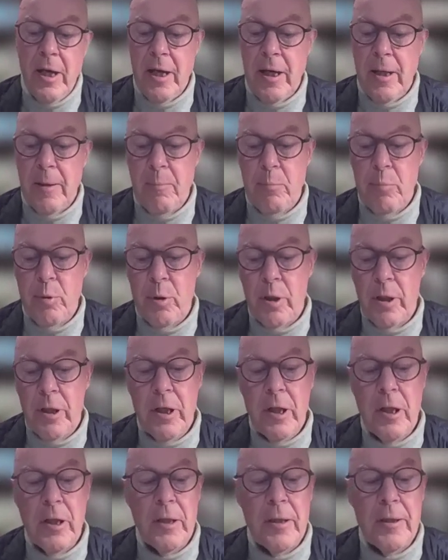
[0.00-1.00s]
in
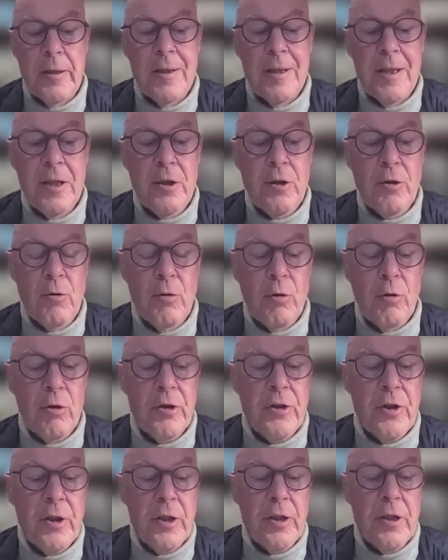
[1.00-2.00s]
political
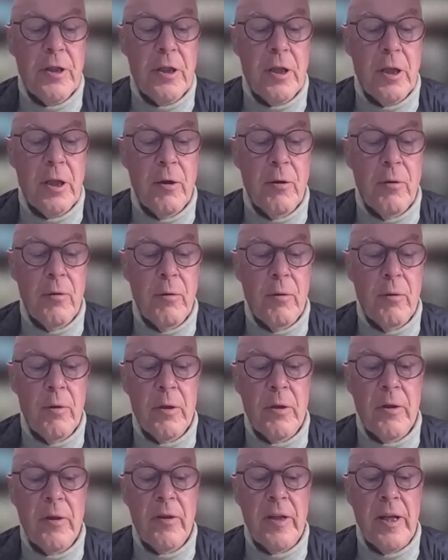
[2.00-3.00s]
discourses,
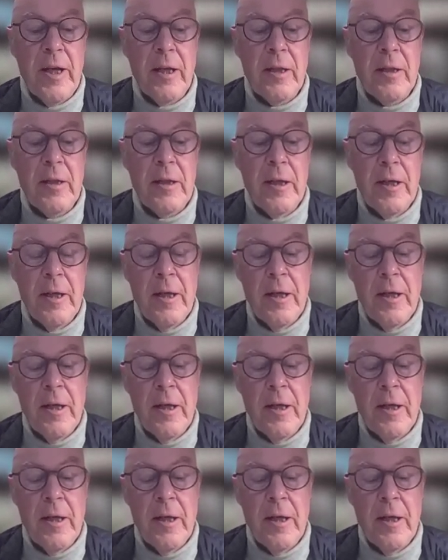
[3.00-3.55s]
so that